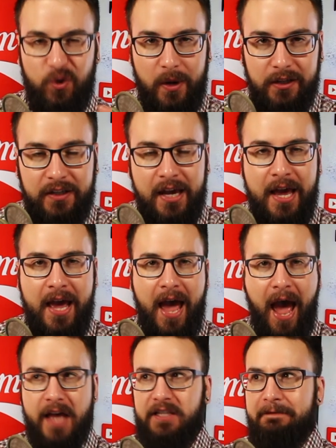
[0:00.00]
to us
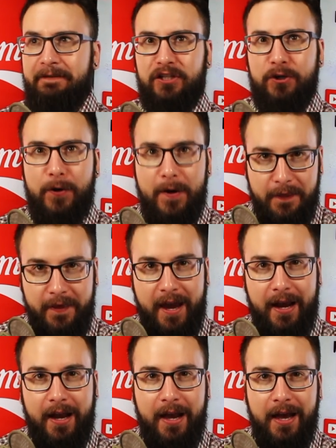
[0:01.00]
as if it's a good
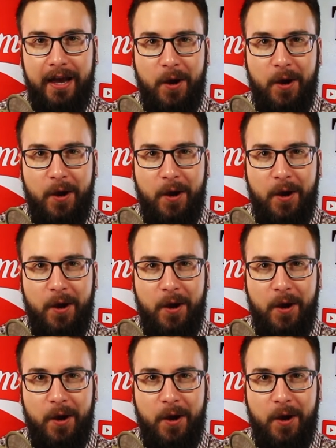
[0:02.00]
thing.